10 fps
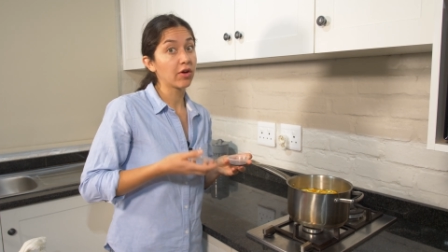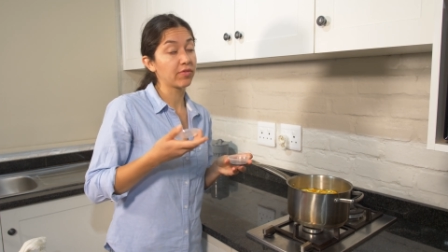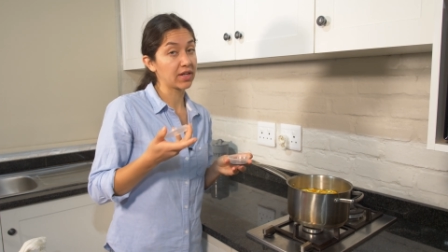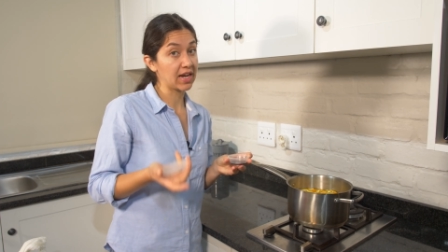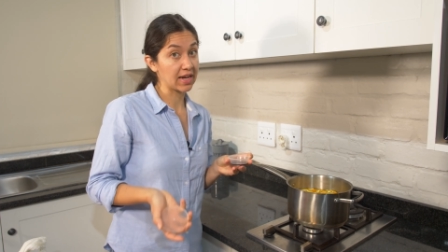or
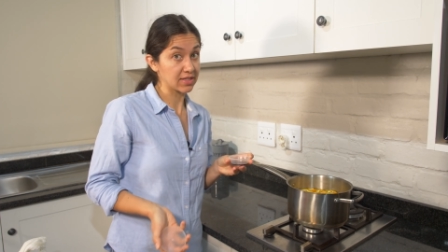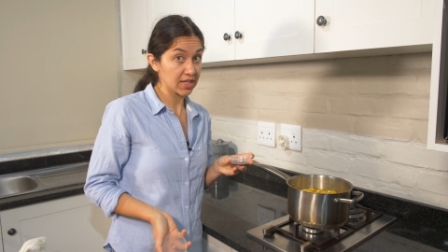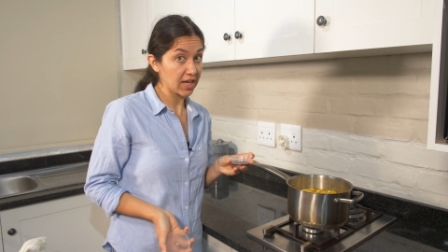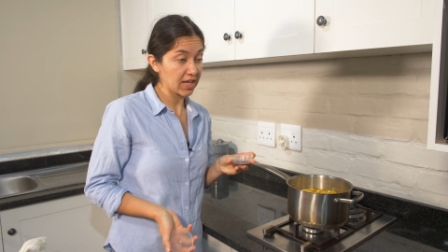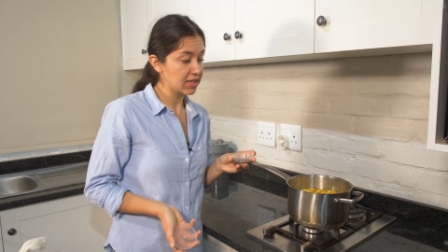vanilla
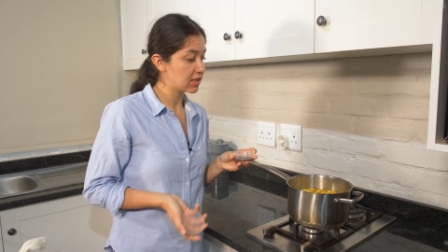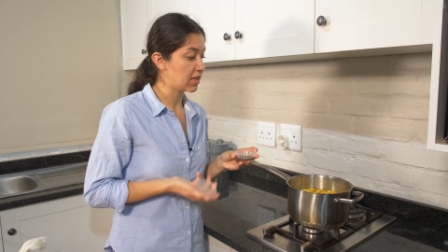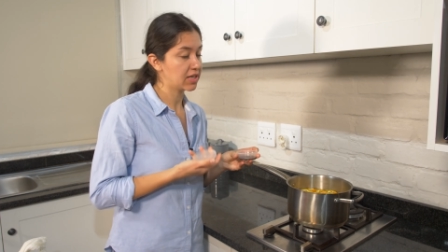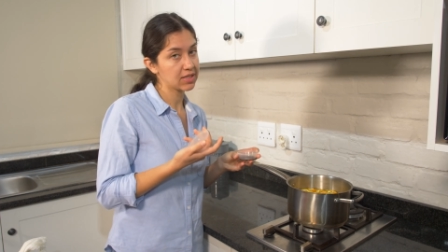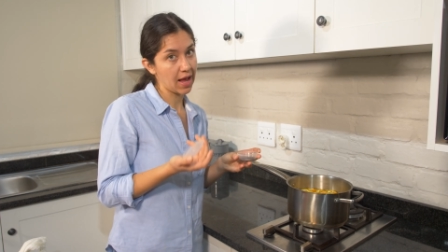seeds,
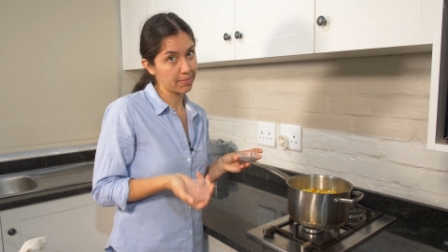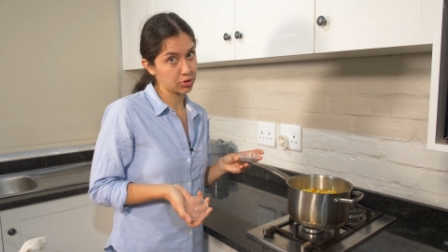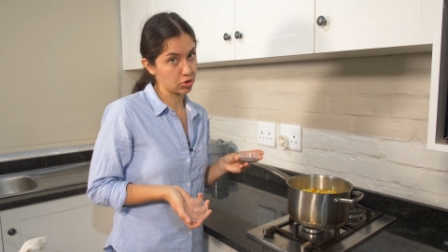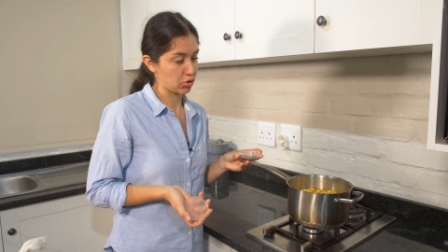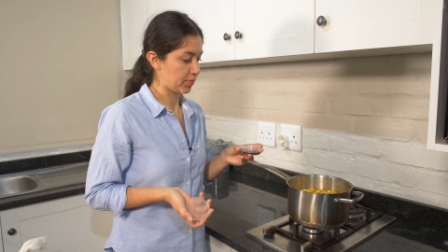it's up
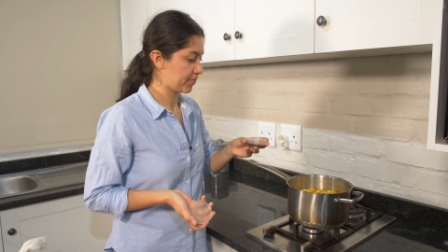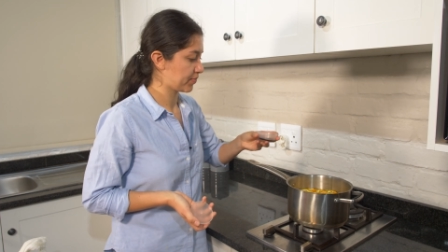to you.